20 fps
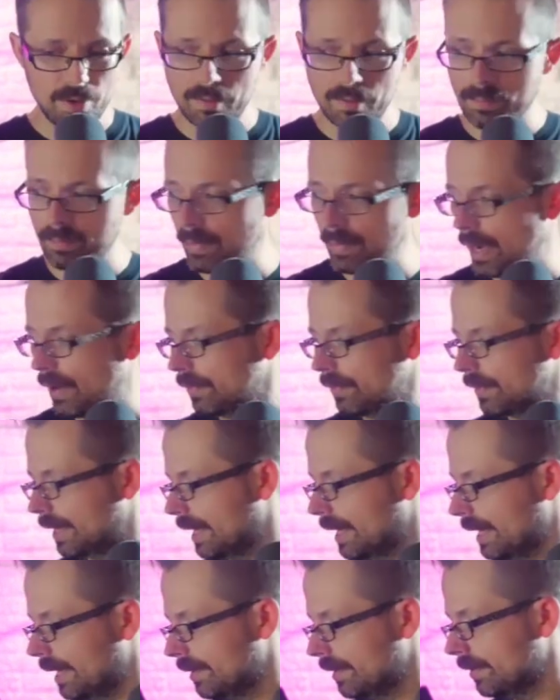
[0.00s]
mount that I
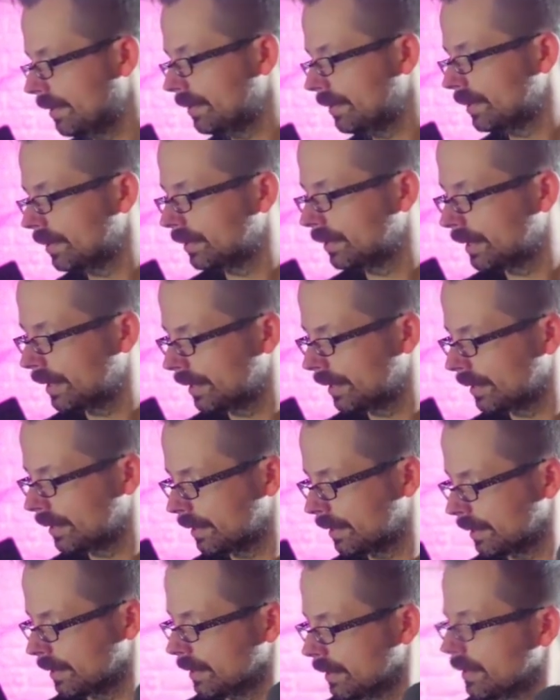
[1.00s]
had it on earlier.
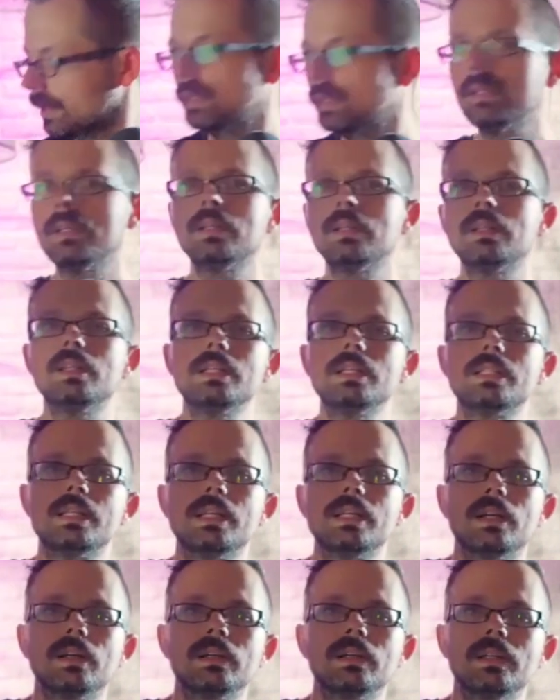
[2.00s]
This
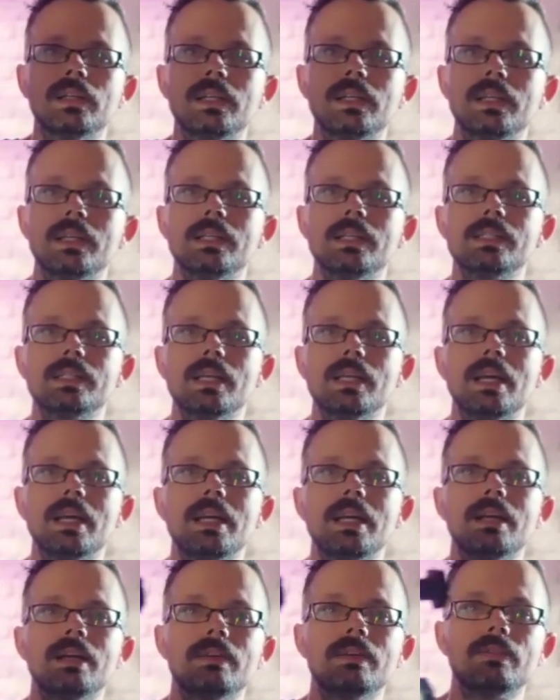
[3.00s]
here is
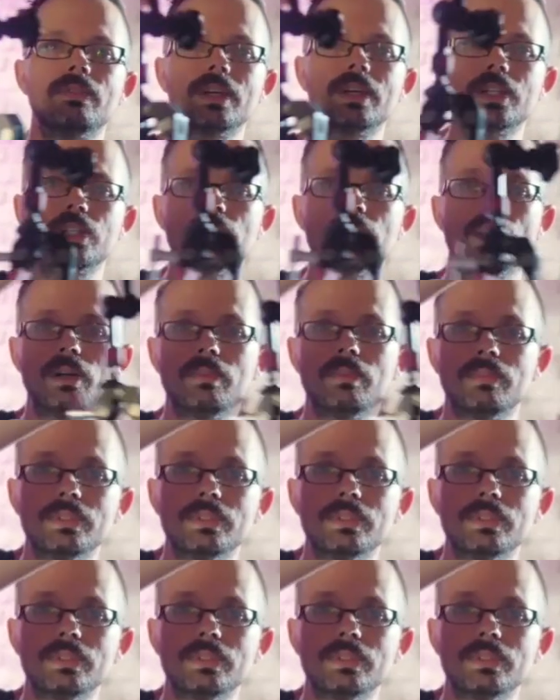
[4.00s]
a friction arm. Let's